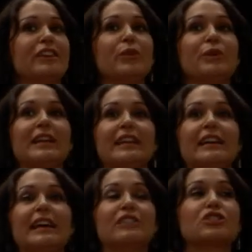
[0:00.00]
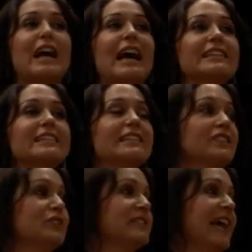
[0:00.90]
We attract
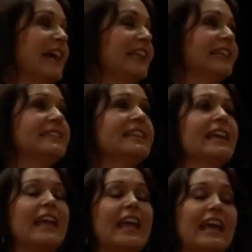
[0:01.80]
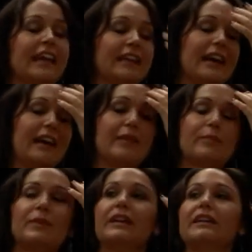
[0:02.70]
new talent
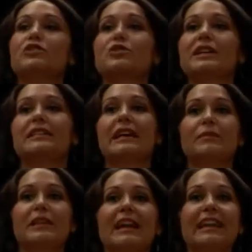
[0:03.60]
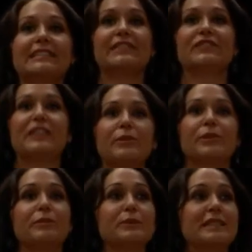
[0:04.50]
and treat them like as if they
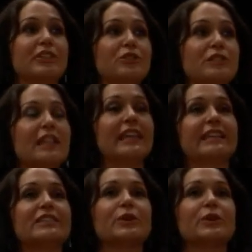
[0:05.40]
were potential clients.